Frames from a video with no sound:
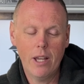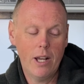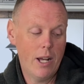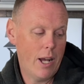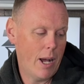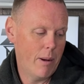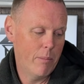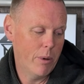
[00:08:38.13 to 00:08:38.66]

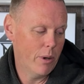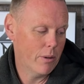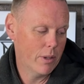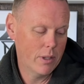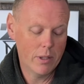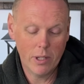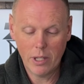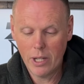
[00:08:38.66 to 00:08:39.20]
I broke
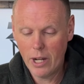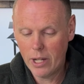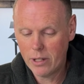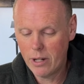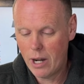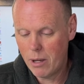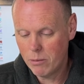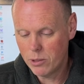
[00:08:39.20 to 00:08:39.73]
the
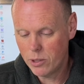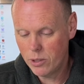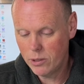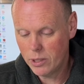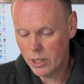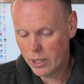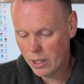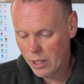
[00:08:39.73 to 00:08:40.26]
connector I was
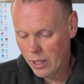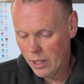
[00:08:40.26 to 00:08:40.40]
using.